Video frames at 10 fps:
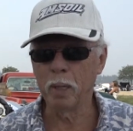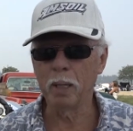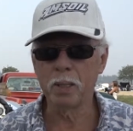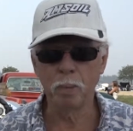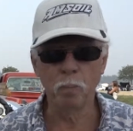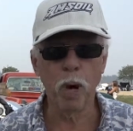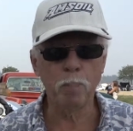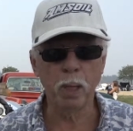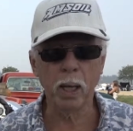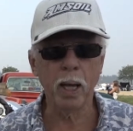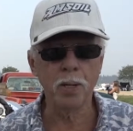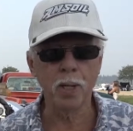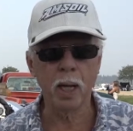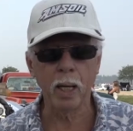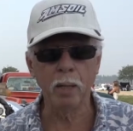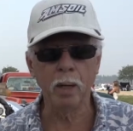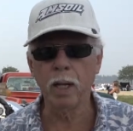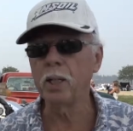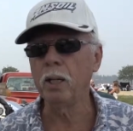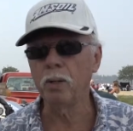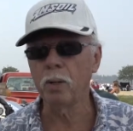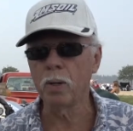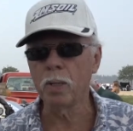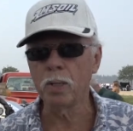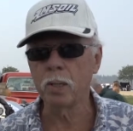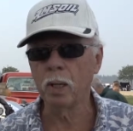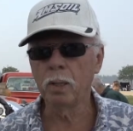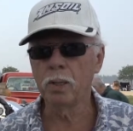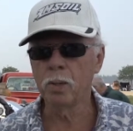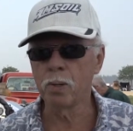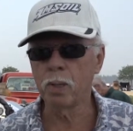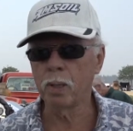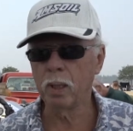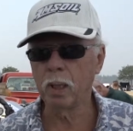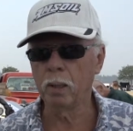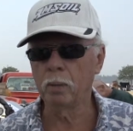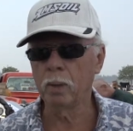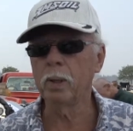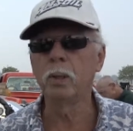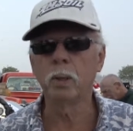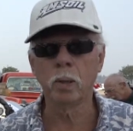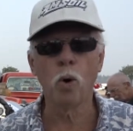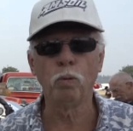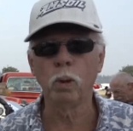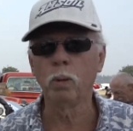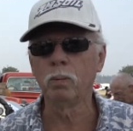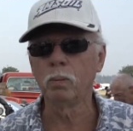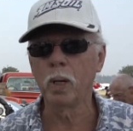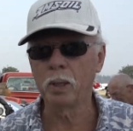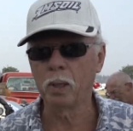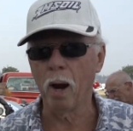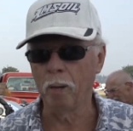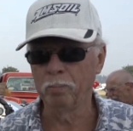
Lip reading: It replicates a 1930s dirt oval race car.